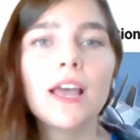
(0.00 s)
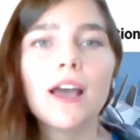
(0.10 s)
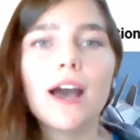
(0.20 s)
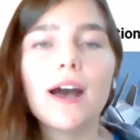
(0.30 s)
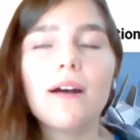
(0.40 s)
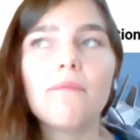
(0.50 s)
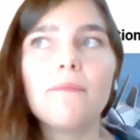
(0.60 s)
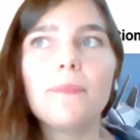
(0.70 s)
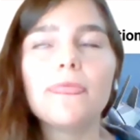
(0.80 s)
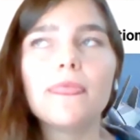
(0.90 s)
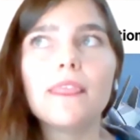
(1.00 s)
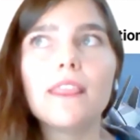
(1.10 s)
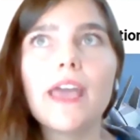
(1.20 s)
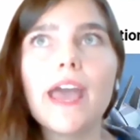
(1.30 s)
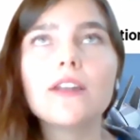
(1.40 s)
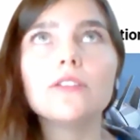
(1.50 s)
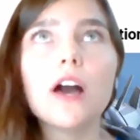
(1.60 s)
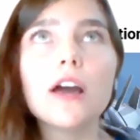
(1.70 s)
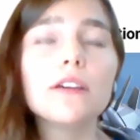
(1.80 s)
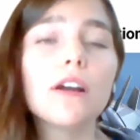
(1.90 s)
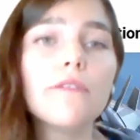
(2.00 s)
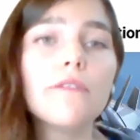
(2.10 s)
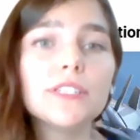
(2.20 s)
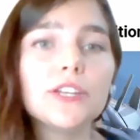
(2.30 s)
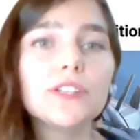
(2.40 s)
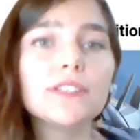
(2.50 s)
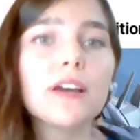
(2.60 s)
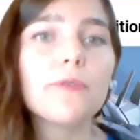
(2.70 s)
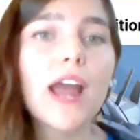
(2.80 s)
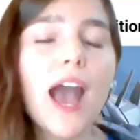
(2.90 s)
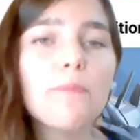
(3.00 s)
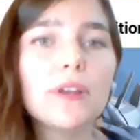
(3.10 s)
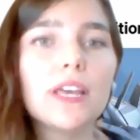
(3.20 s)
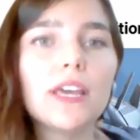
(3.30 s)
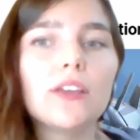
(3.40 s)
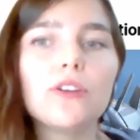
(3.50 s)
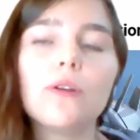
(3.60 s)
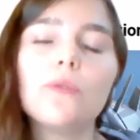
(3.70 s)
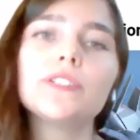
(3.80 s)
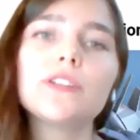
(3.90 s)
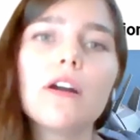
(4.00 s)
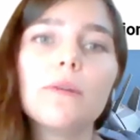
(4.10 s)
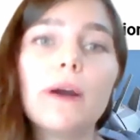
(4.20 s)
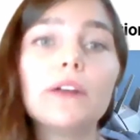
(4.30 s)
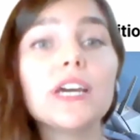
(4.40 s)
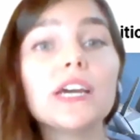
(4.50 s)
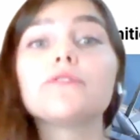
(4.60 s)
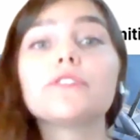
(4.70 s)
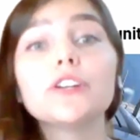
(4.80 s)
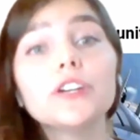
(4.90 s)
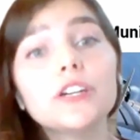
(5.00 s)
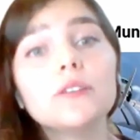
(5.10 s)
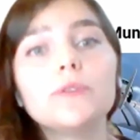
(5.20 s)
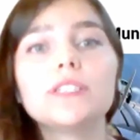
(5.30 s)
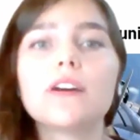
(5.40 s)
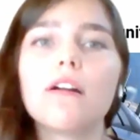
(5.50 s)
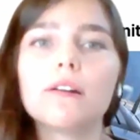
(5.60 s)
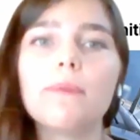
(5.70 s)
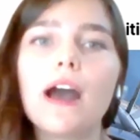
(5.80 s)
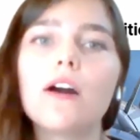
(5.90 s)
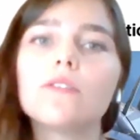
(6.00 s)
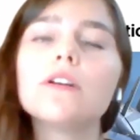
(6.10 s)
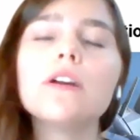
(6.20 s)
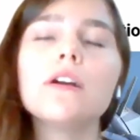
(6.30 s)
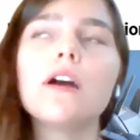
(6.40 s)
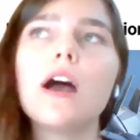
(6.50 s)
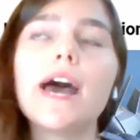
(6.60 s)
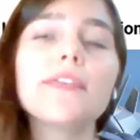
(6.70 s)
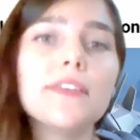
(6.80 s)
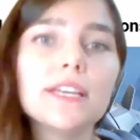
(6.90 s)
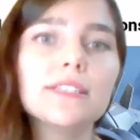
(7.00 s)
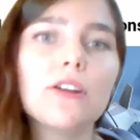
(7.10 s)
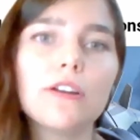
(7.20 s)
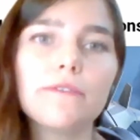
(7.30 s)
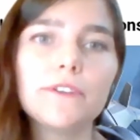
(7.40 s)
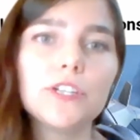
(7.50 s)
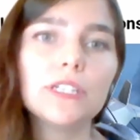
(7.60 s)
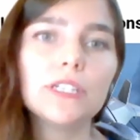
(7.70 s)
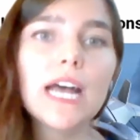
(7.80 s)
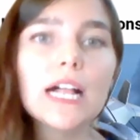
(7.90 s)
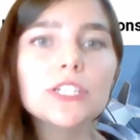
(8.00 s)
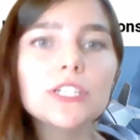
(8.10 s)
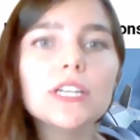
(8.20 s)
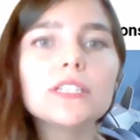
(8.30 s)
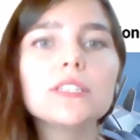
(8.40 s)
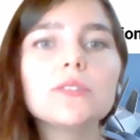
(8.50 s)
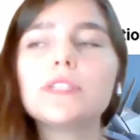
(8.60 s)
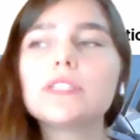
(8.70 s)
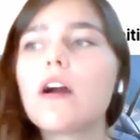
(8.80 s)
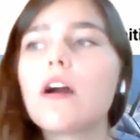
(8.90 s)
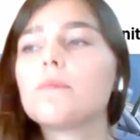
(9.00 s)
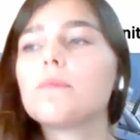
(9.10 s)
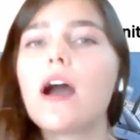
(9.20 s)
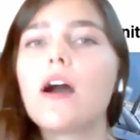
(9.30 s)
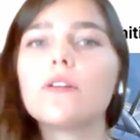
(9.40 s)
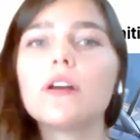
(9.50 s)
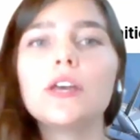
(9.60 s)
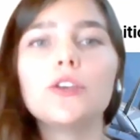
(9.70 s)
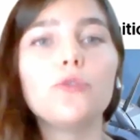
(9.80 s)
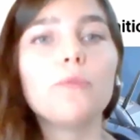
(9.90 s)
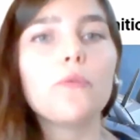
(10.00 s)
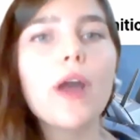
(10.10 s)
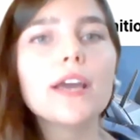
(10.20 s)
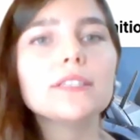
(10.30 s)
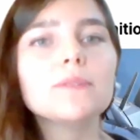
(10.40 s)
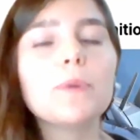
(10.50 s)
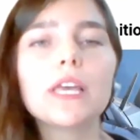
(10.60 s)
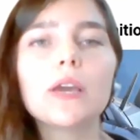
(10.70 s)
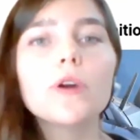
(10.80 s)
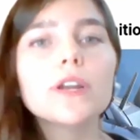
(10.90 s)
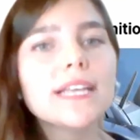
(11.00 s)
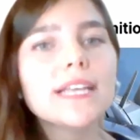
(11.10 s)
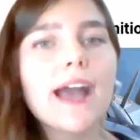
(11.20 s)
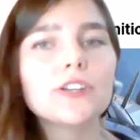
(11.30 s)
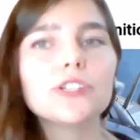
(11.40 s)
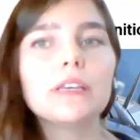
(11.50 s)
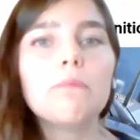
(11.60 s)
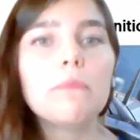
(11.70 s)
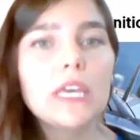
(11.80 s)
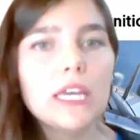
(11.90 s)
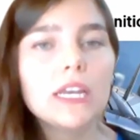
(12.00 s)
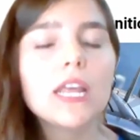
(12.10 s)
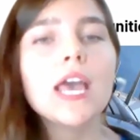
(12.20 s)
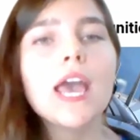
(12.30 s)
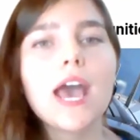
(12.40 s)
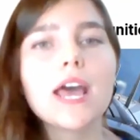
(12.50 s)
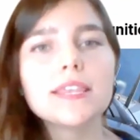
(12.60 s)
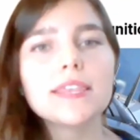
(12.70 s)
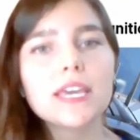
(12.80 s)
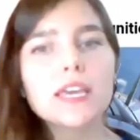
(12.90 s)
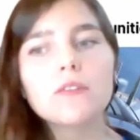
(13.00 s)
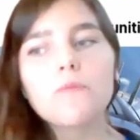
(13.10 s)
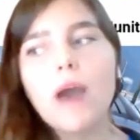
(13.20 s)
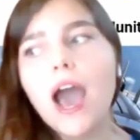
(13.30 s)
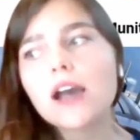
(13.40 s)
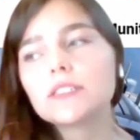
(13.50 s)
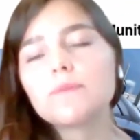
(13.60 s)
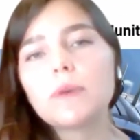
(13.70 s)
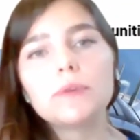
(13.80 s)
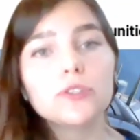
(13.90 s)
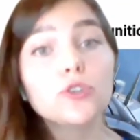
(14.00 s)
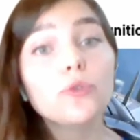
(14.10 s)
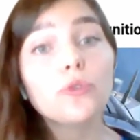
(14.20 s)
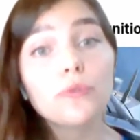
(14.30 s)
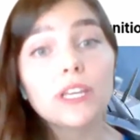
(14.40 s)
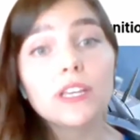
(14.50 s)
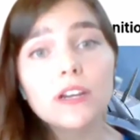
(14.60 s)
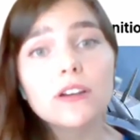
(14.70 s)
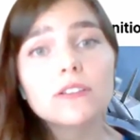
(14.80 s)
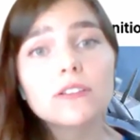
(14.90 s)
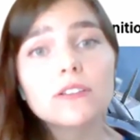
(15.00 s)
And a lot of the conversations that were happening, we talk about tech for good, we talk about ethics and artificial intelligence, we talk about human rights, but like, what does that actually mean? And I think in the past, maybe 2-3 years,